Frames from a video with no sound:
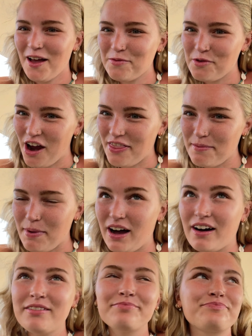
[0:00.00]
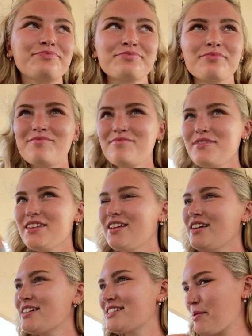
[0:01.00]
We're at the bar.
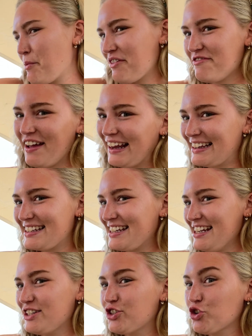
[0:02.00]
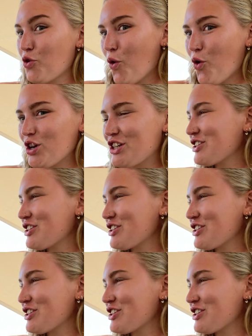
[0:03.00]
Someone fancies George.